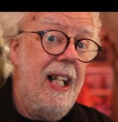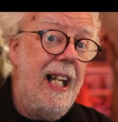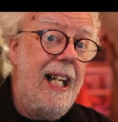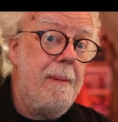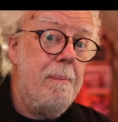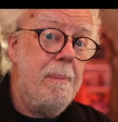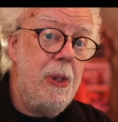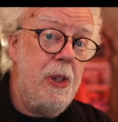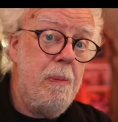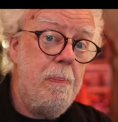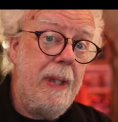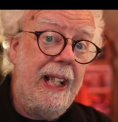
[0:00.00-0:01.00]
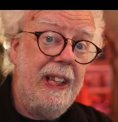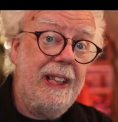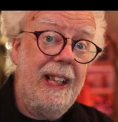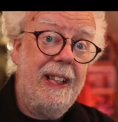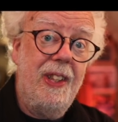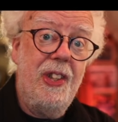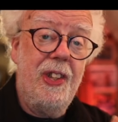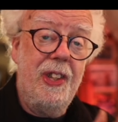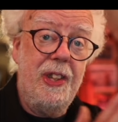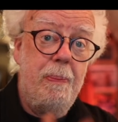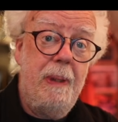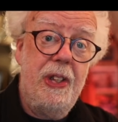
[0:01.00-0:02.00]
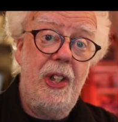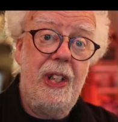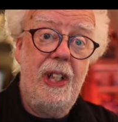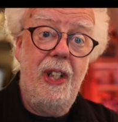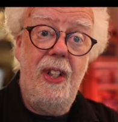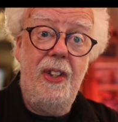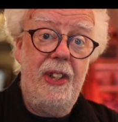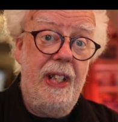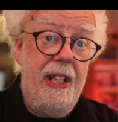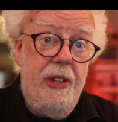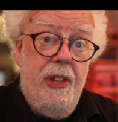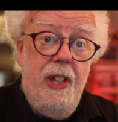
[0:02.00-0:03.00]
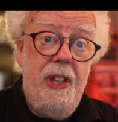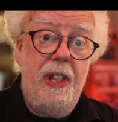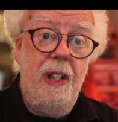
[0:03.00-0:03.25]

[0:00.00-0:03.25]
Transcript: A moon base that can transmit to the Earth in just